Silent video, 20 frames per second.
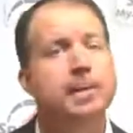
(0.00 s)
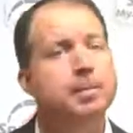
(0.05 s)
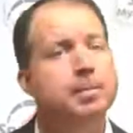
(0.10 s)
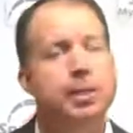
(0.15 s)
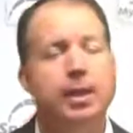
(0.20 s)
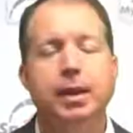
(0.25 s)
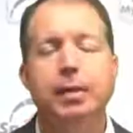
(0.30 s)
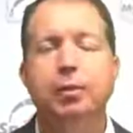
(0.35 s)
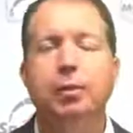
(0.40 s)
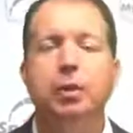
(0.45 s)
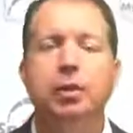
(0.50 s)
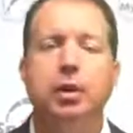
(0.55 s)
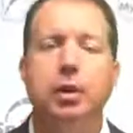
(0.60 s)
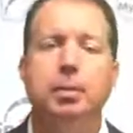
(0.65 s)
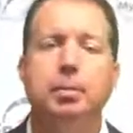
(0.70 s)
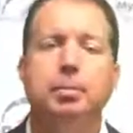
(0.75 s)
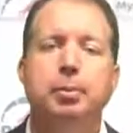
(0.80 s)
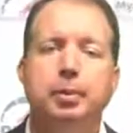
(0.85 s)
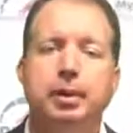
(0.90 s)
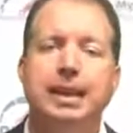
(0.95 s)
it will
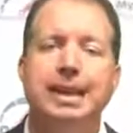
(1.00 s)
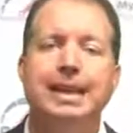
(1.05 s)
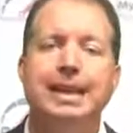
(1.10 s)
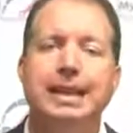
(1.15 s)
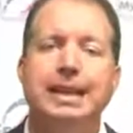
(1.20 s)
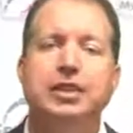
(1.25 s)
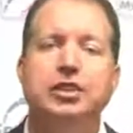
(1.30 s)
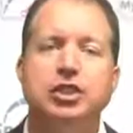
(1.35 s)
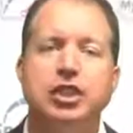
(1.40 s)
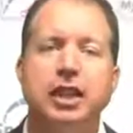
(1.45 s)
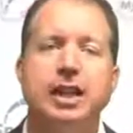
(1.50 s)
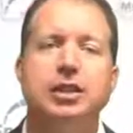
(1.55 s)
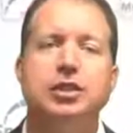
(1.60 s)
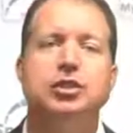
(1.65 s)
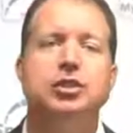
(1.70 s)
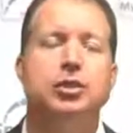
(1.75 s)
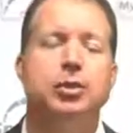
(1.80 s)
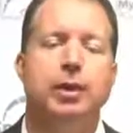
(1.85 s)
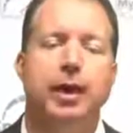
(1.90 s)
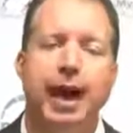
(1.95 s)
completely change
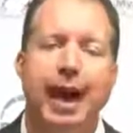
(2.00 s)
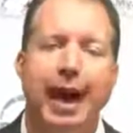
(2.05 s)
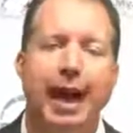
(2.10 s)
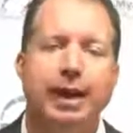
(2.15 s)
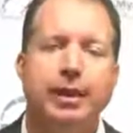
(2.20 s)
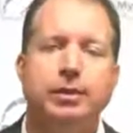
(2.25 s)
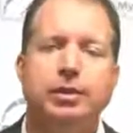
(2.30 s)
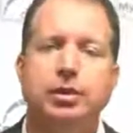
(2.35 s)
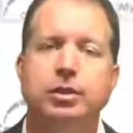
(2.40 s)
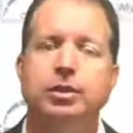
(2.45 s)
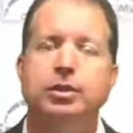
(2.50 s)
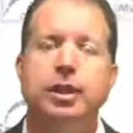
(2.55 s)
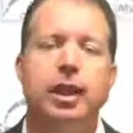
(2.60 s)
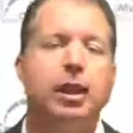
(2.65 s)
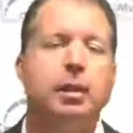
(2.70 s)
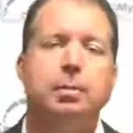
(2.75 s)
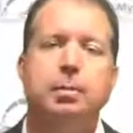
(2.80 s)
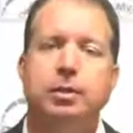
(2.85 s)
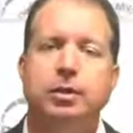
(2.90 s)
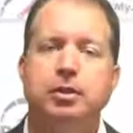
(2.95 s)
your attitude
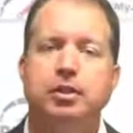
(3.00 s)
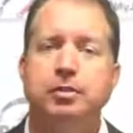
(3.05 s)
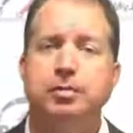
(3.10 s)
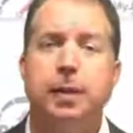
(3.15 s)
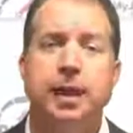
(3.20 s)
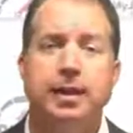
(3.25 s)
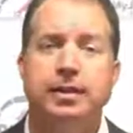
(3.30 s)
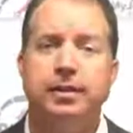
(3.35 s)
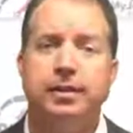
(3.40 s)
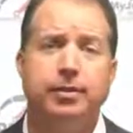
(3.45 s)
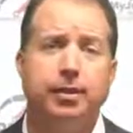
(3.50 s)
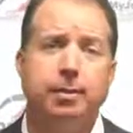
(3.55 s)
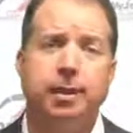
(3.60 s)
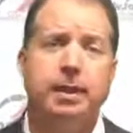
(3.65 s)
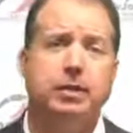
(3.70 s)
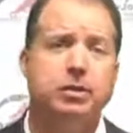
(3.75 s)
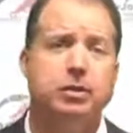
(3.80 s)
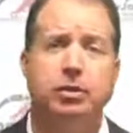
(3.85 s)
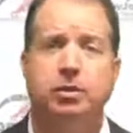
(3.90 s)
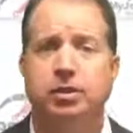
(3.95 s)
and perspective about
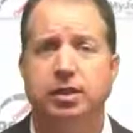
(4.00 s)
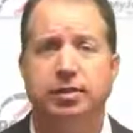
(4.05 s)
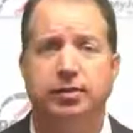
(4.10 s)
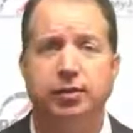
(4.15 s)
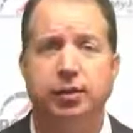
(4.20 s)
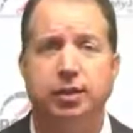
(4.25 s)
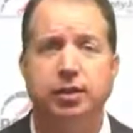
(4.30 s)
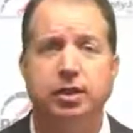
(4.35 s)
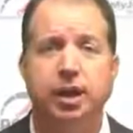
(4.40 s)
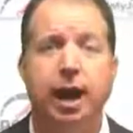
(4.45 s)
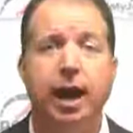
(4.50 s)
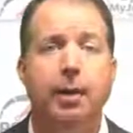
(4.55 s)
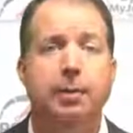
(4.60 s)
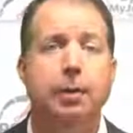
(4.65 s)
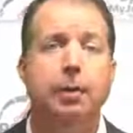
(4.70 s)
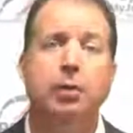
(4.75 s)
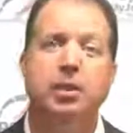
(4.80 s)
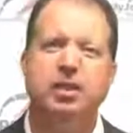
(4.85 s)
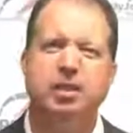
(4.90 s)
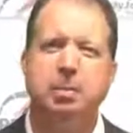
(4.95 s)
searching for a job
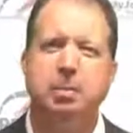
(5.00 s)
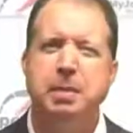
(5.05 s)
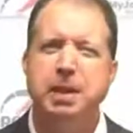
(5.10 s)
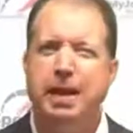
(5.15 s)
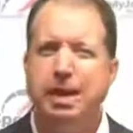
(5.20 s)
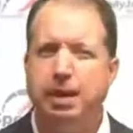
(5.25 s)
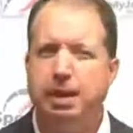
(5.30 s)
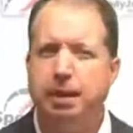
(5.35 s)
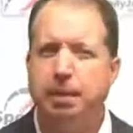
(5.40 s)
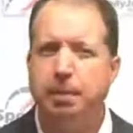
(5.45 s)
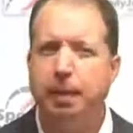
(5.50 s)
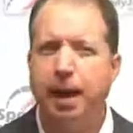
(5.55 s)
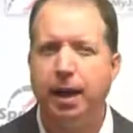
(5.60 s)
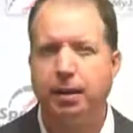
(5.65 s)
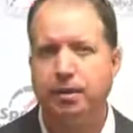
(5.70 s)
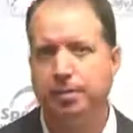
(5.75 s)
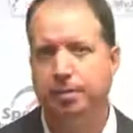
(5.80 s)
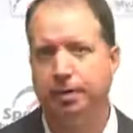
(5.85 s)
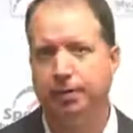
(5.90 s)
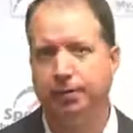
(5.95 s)
and what's immediately
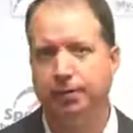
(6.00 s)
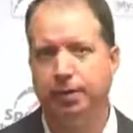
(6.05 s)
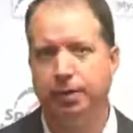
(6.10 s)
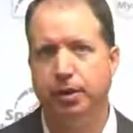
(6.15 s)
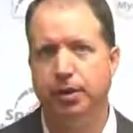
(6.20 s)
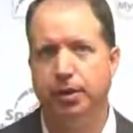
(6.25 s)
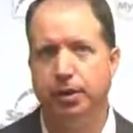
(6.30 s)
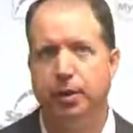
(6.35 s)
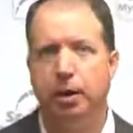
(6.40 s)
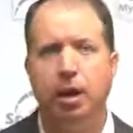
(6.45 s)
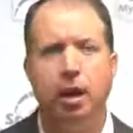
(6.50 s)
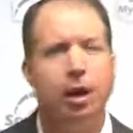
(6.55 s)
possible for you.